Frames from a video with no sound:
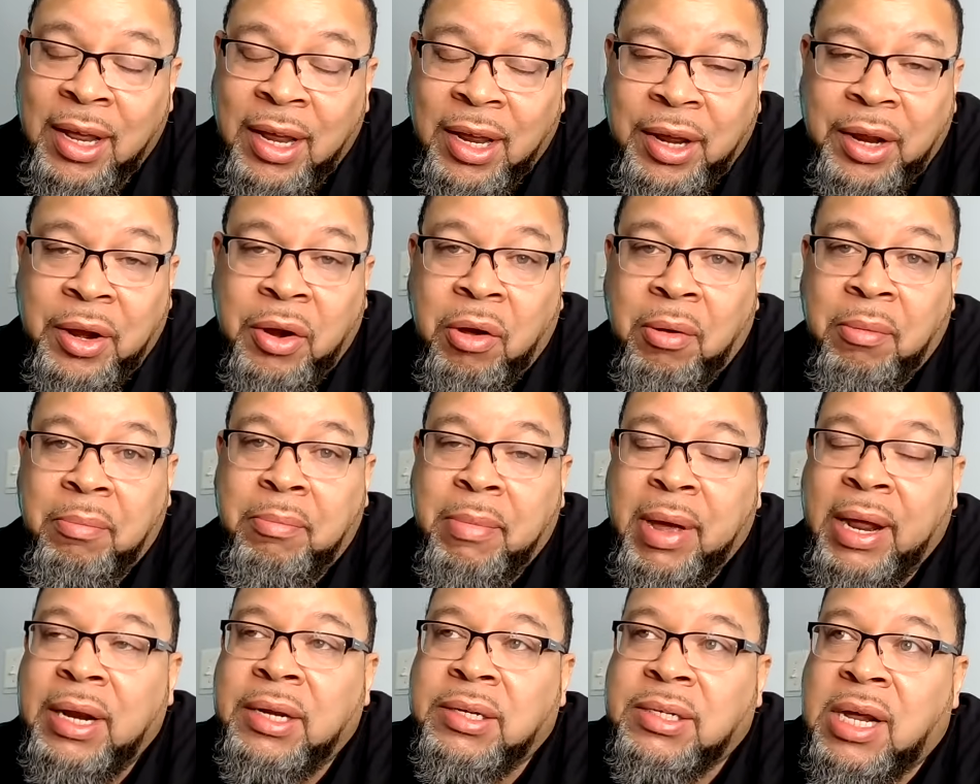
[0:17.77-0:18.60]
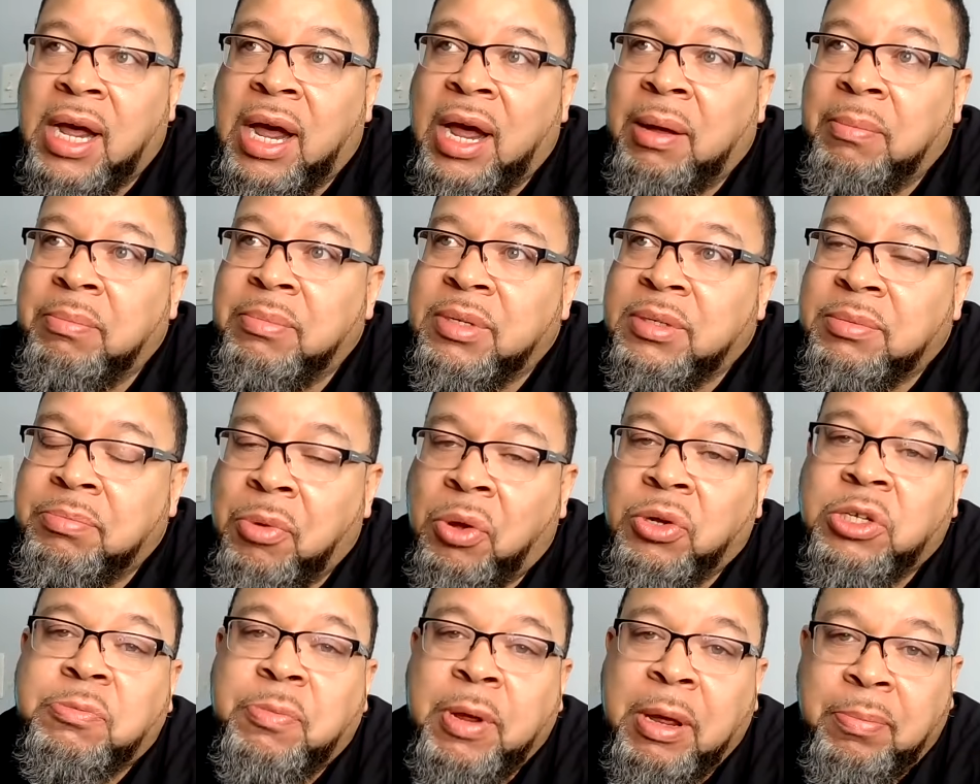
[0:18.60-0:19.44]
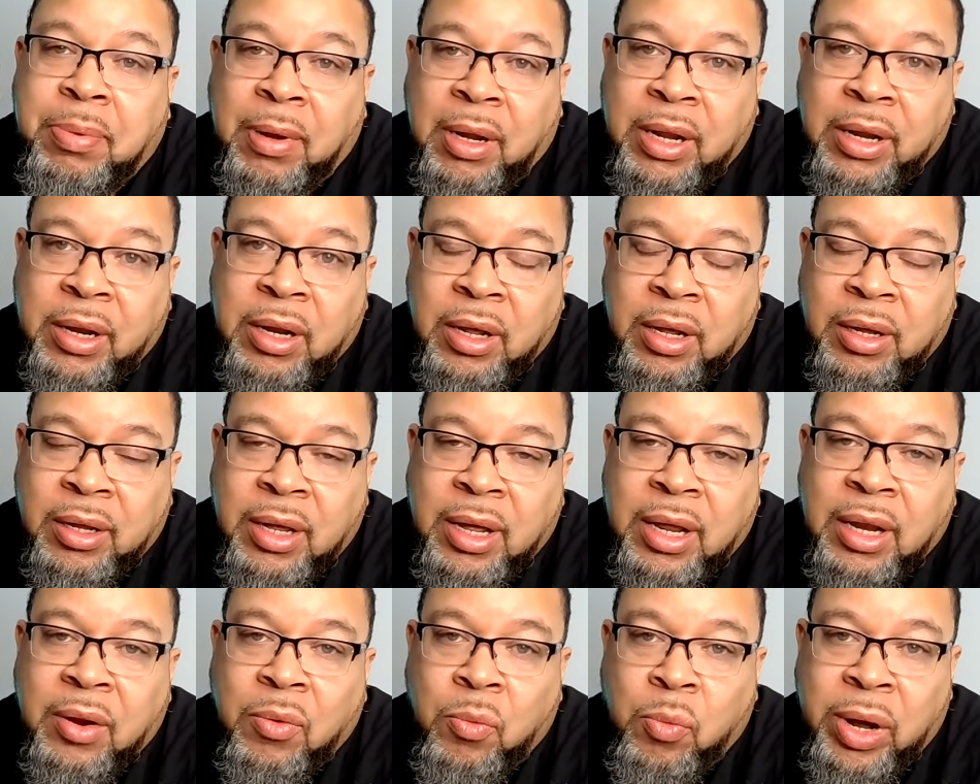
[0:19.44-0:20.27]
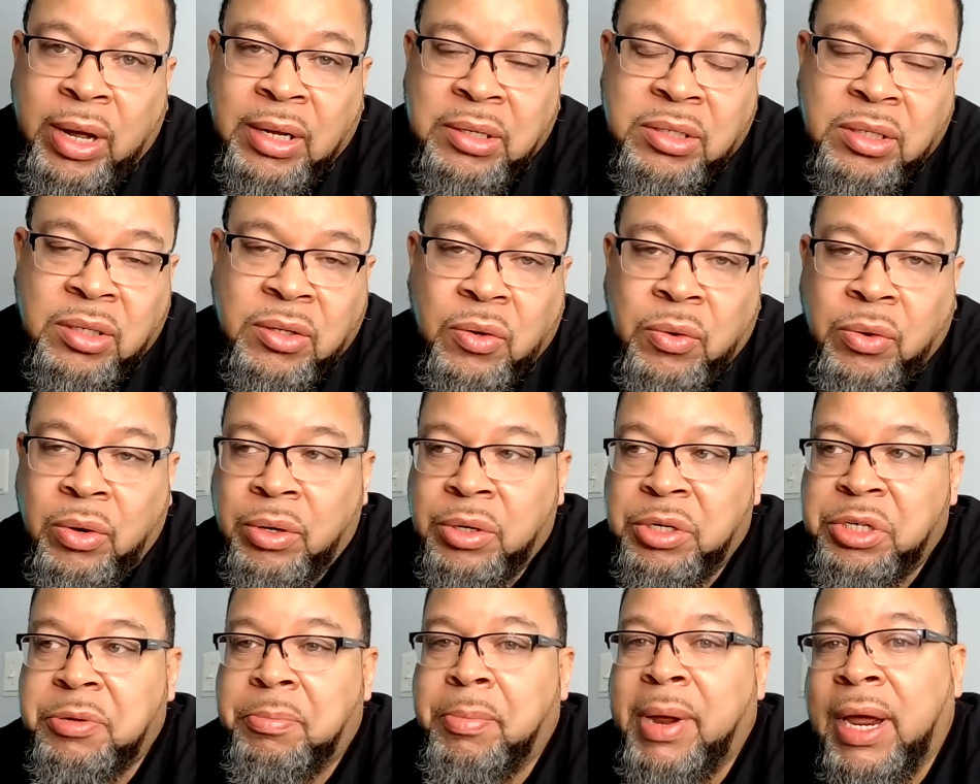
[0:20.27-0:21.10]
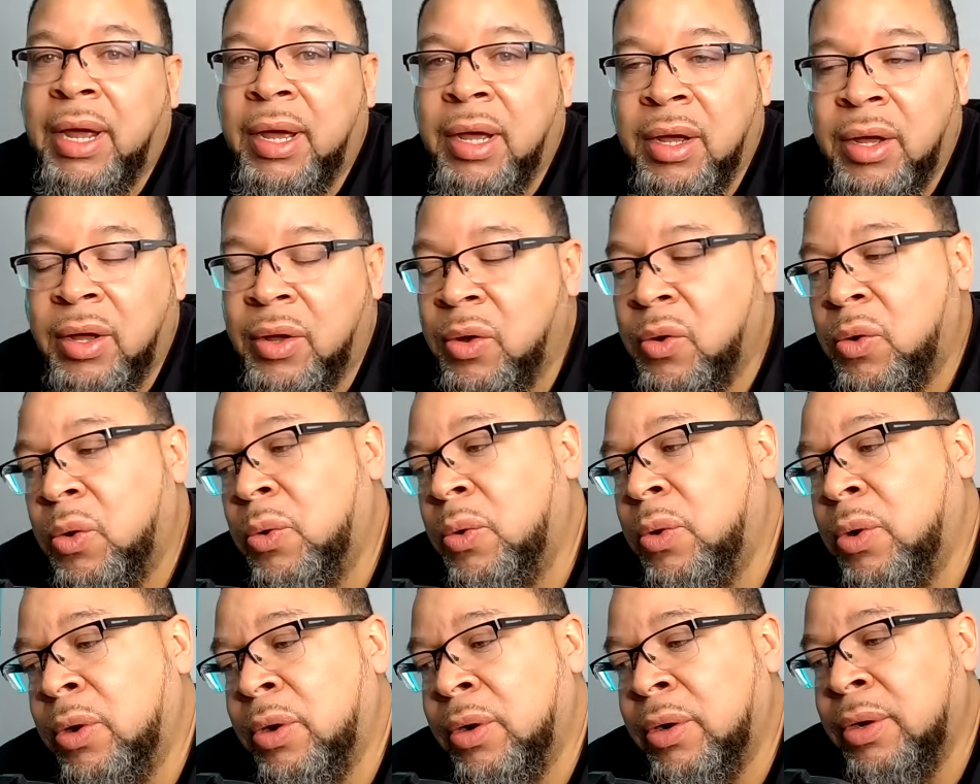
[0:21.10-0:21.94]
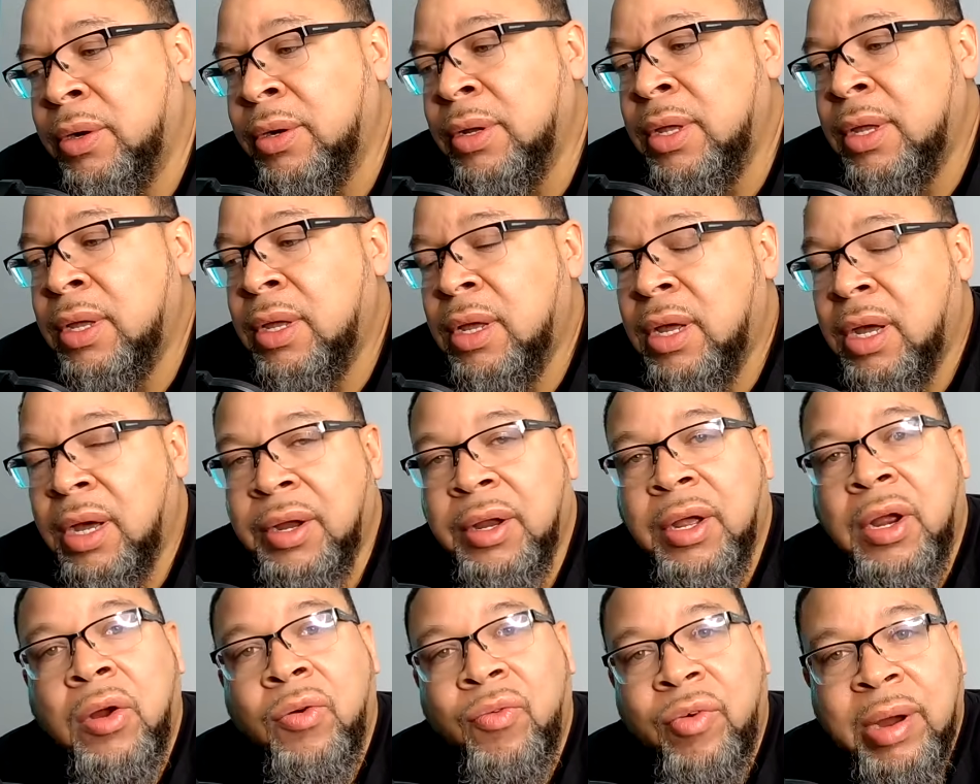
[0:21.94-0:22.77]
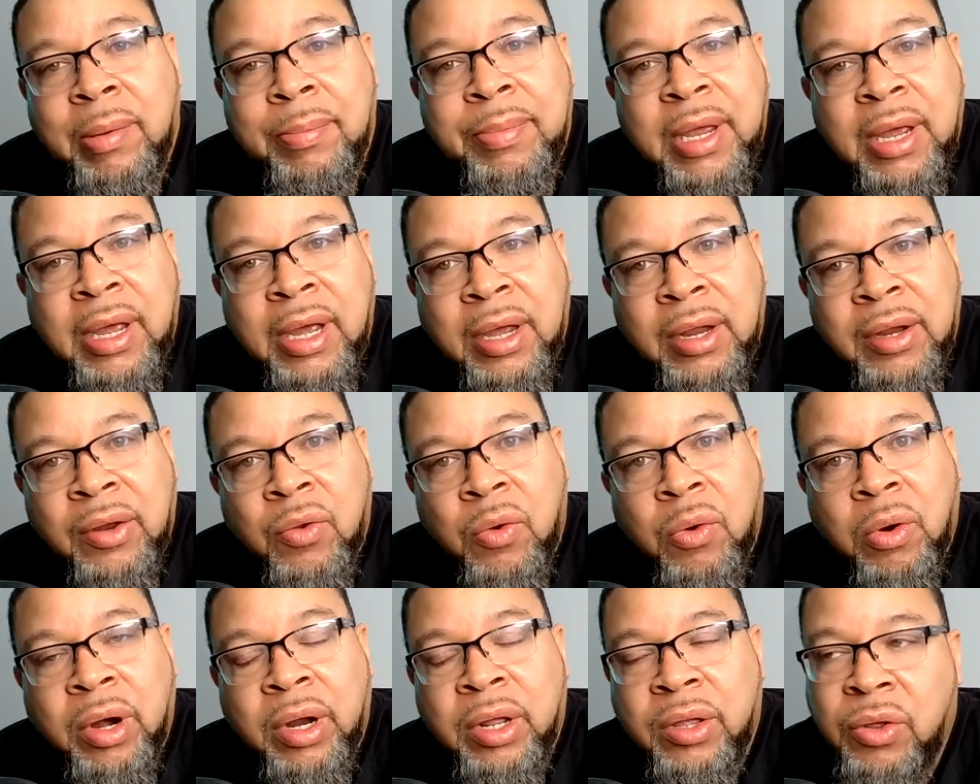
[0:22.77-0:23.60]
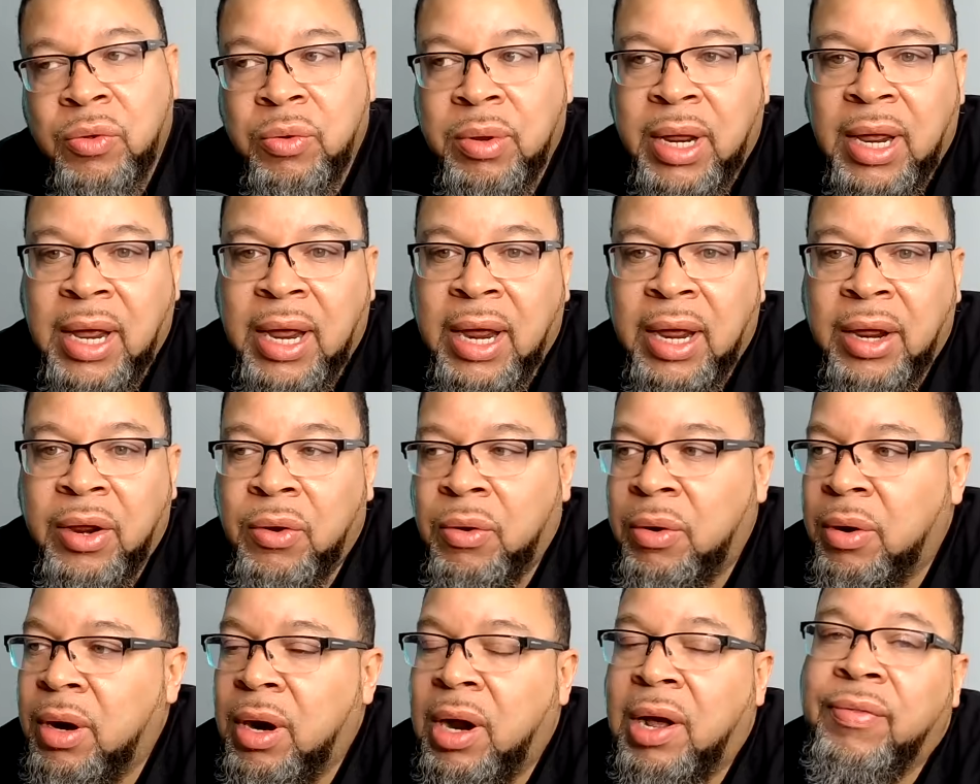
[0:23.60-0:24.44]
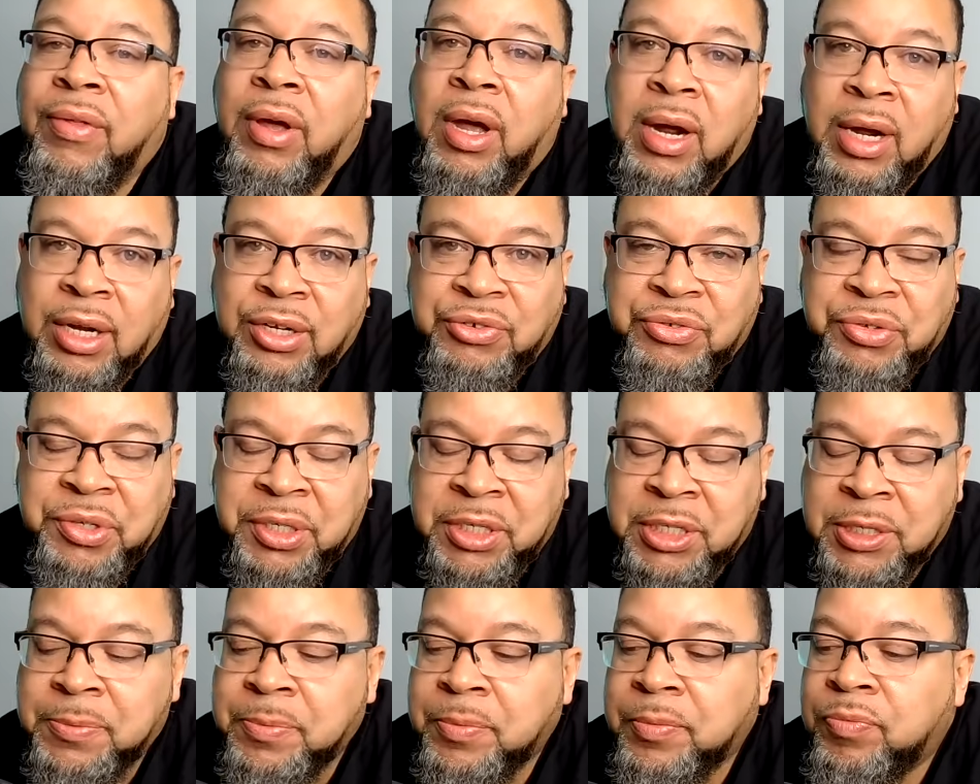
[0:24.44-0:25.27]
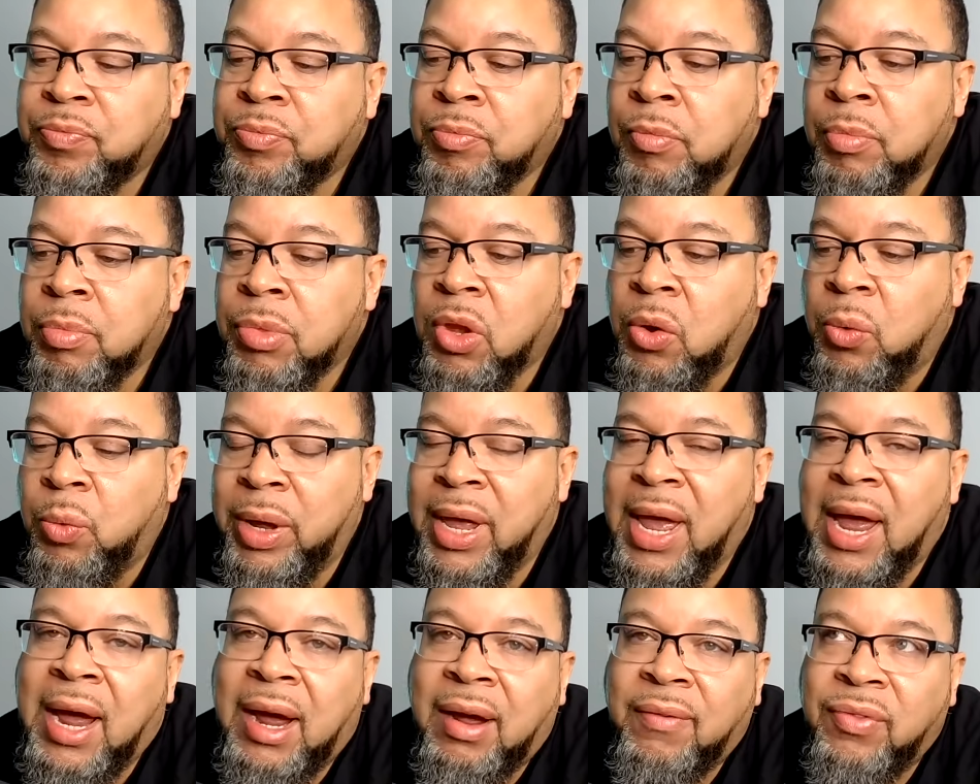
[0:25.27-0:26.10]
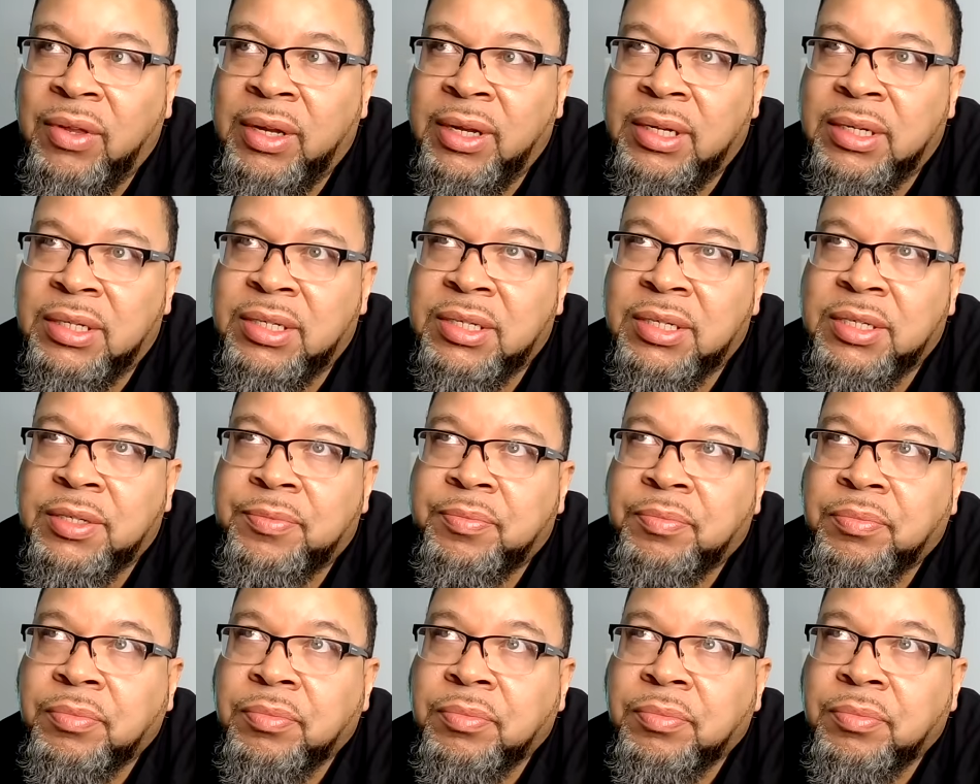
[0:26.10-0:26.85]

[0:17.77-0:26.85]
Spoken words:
Many times, most people in the West or Jamaica or the Caribbean or the UK or other countries, we have this